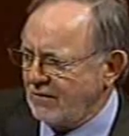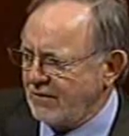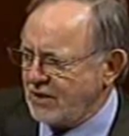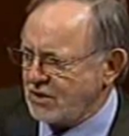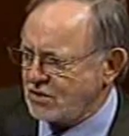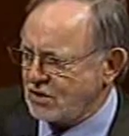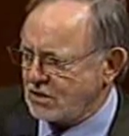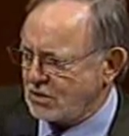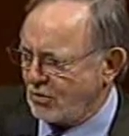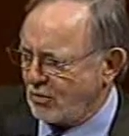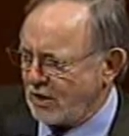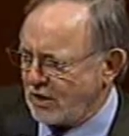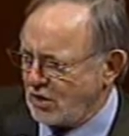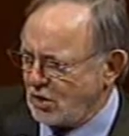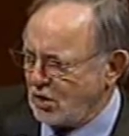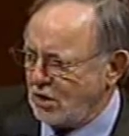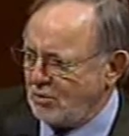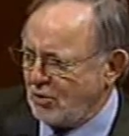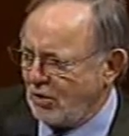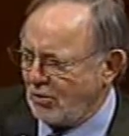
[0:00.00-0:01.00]
This is a
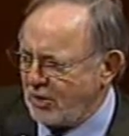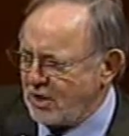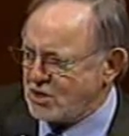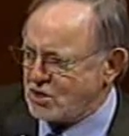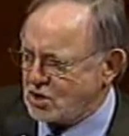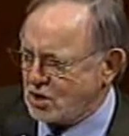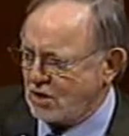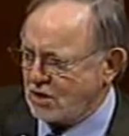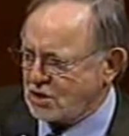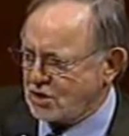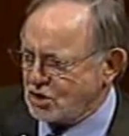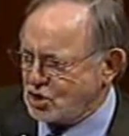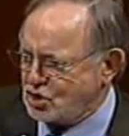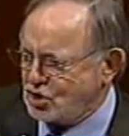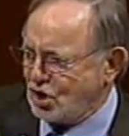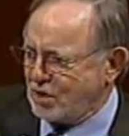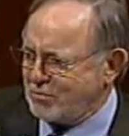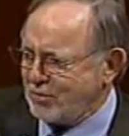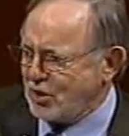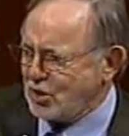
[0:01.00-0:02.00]
renewable resource that
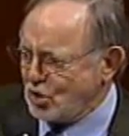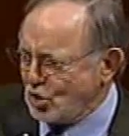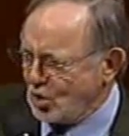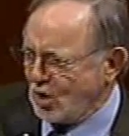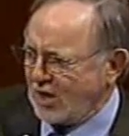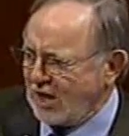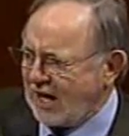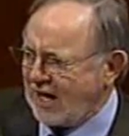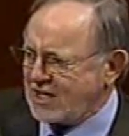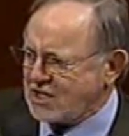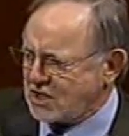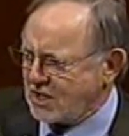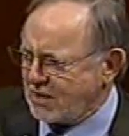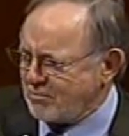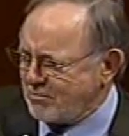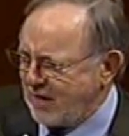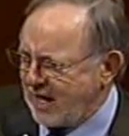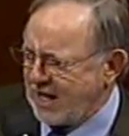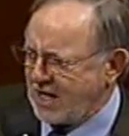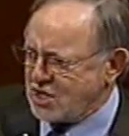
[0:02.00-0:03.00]
should be utilized
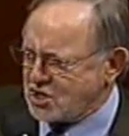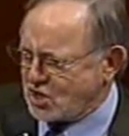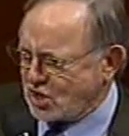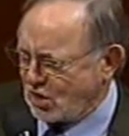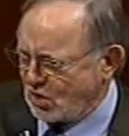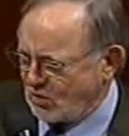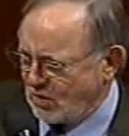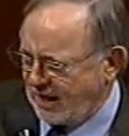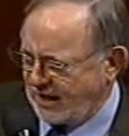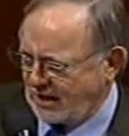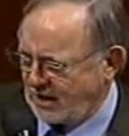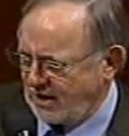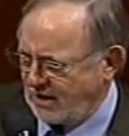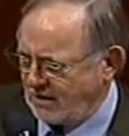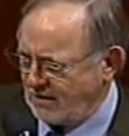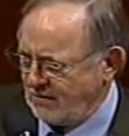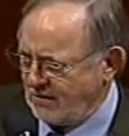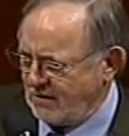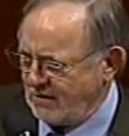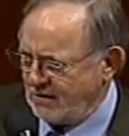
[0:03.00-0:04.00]
and managed correctly.